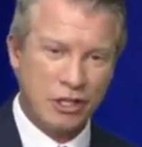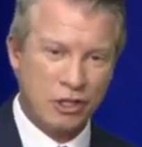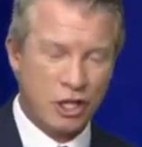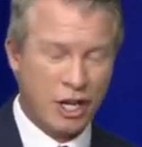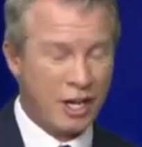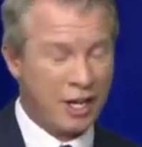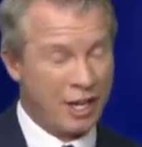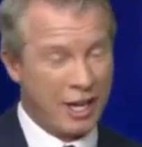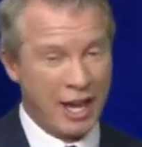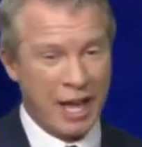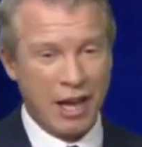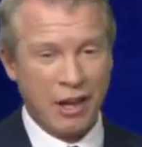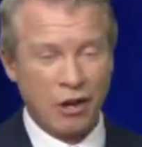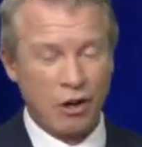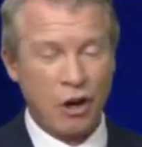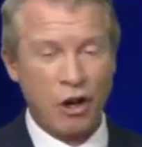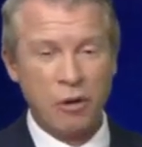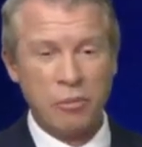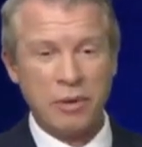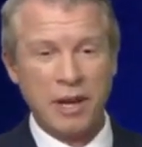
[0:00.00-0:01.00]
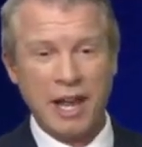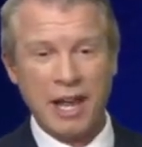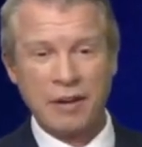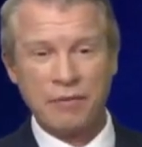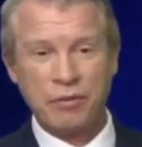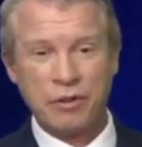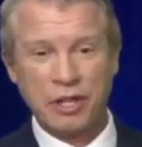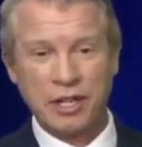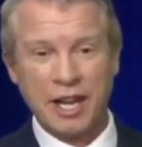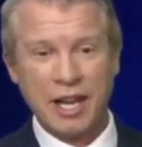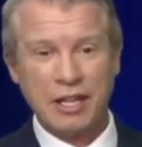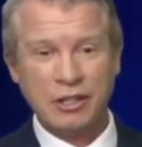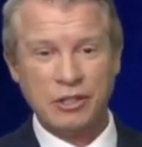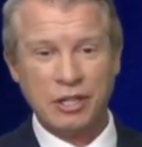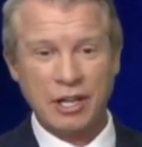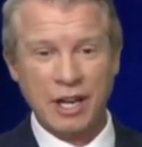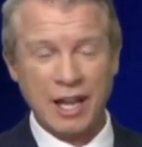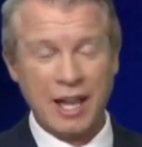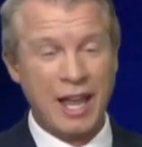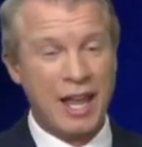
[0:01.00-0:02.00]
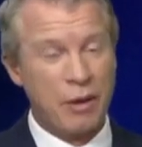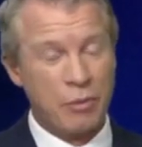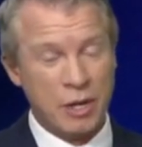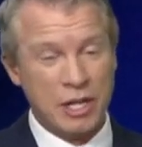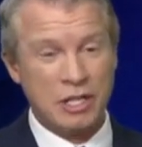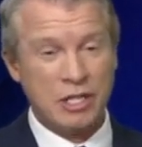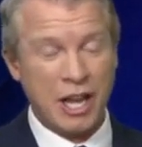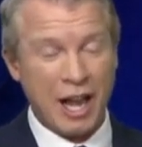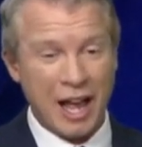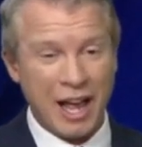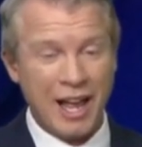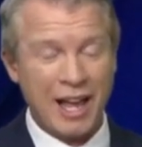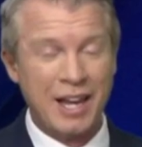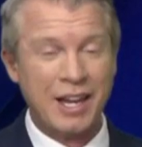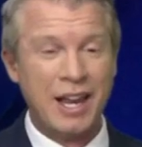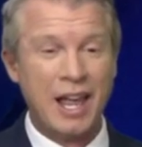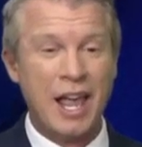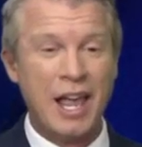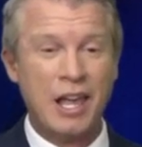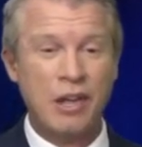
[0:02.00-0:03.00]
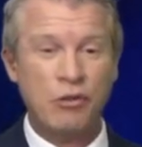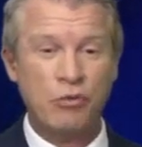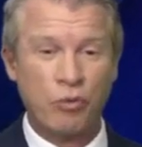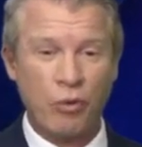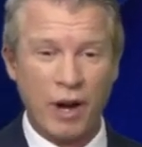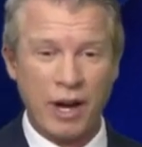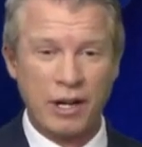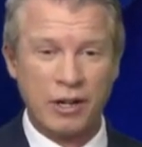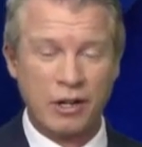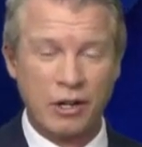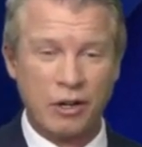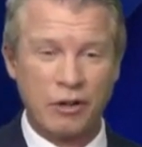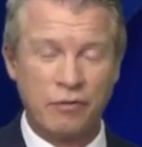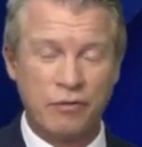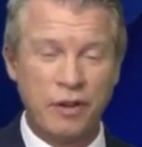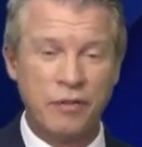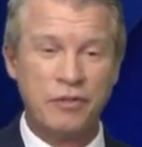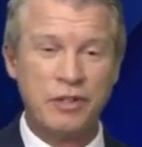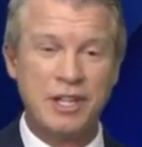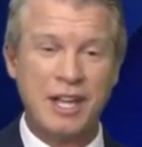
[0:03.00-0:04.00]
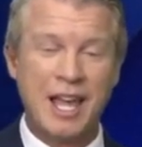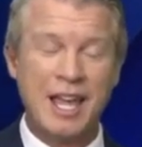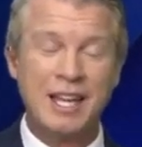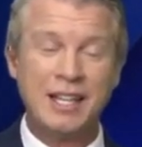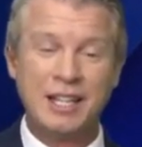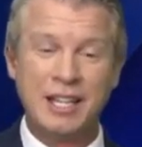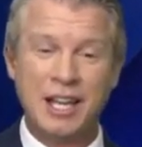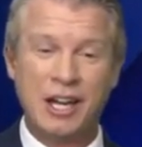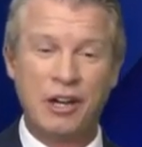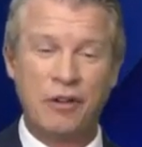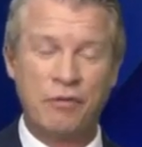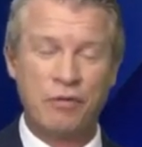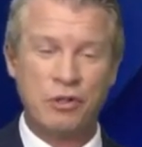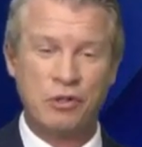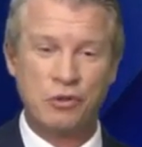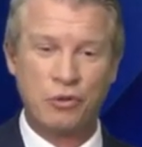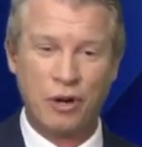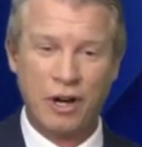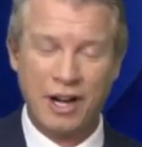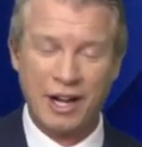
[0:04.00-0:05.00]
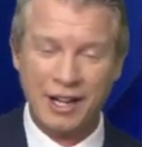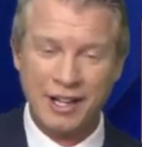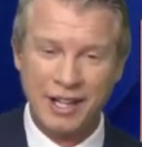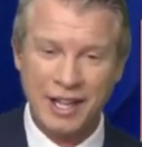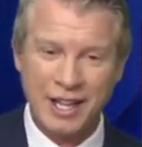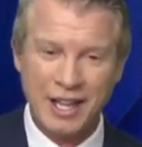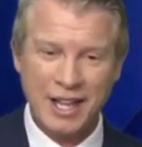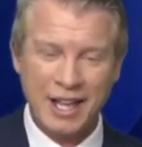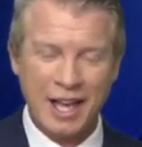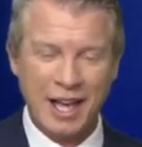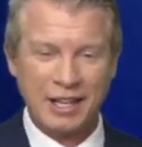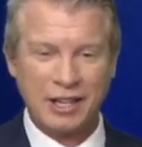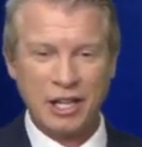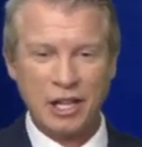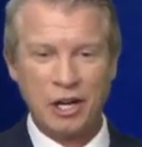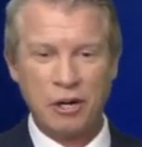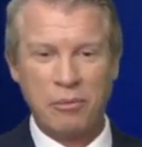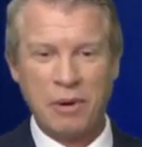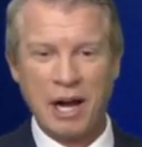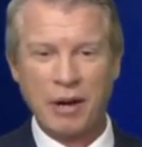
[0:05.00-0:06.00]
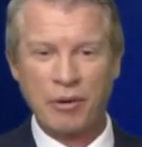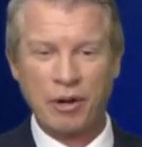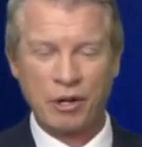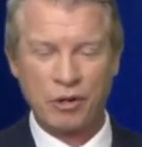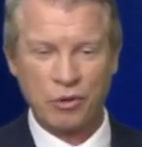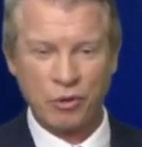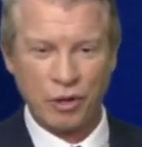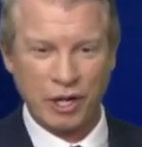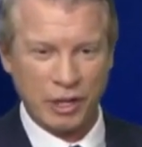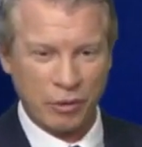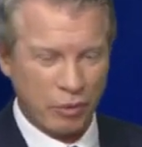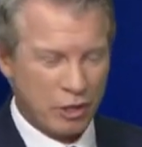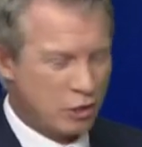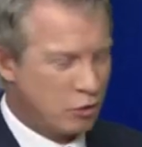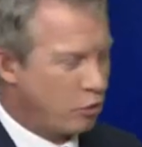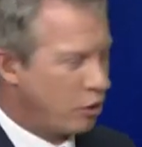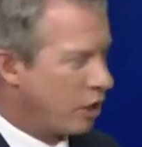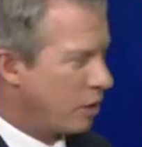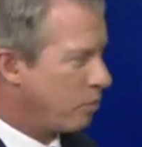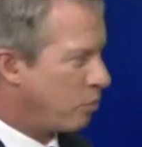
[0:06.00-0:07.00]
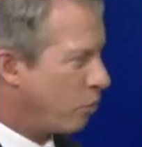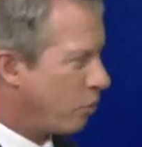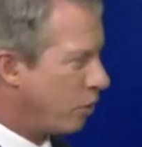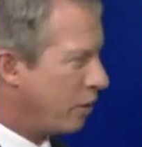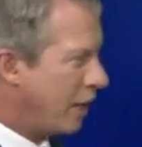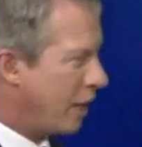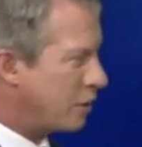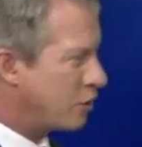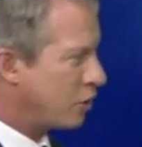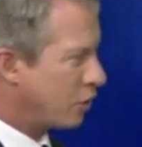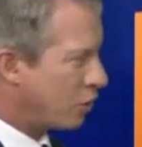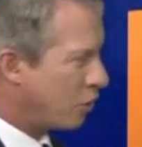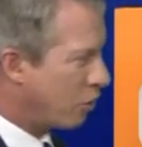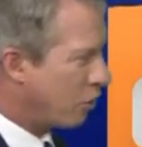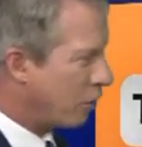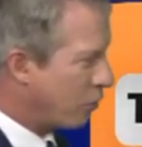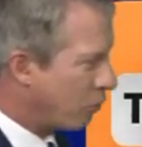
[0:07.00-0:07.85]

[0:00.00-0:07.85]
Checking out our almanac for the day today, hey, we tied a record, 58, the unofficial high at the Elmira Corning Regional Airport, and that's the current